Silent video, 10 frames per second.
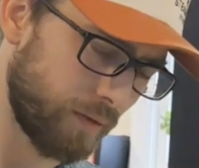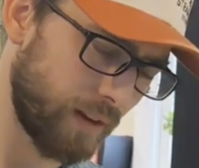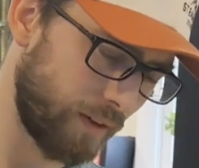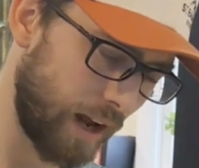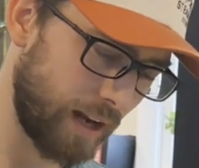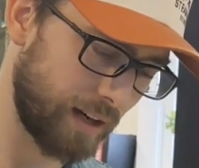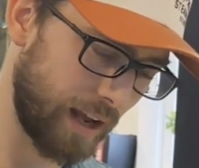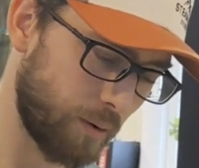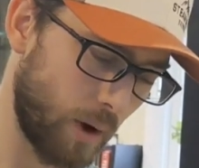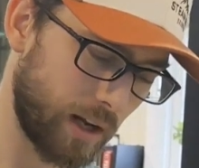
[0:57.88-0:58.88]
you've never had an
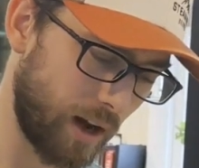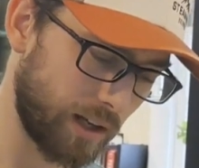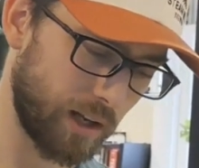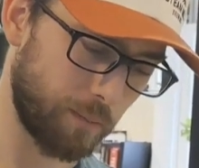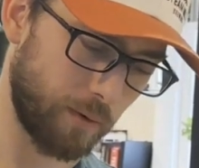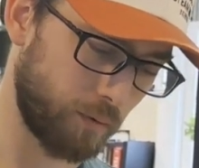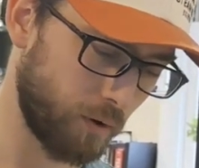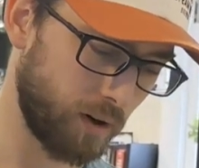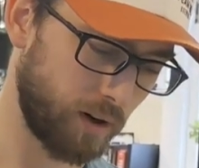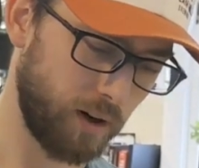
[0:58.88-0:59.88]
egg white cocktail
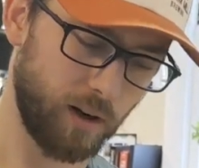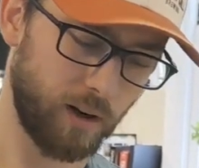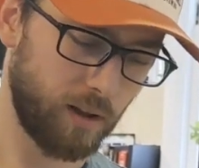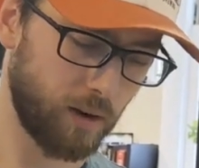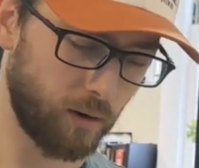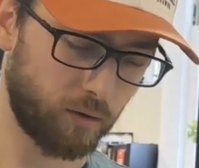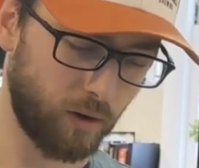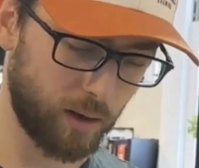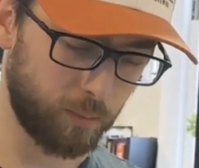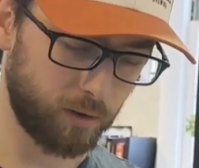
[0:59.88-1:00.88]
before, they're
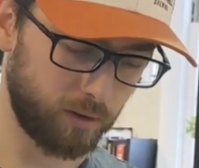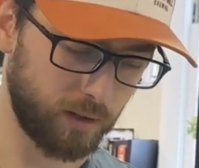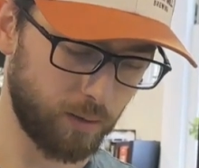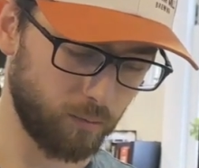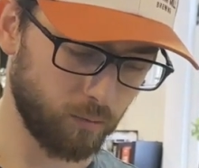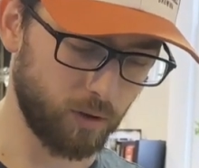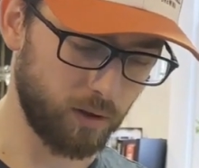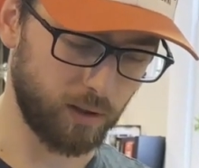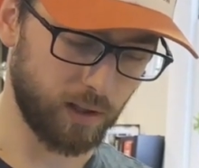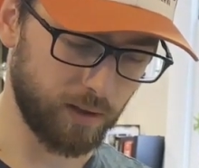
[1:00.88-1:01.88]
incredible. It
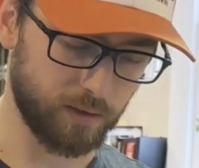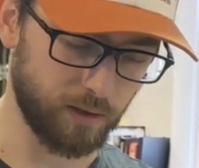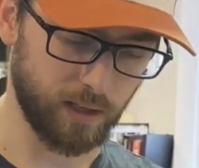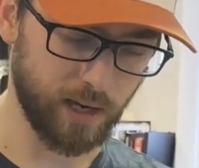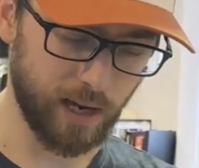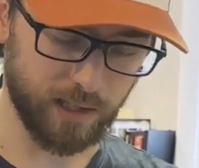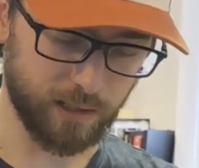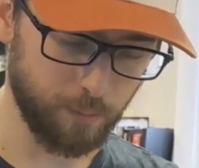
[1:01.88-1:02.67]
really gives you a nice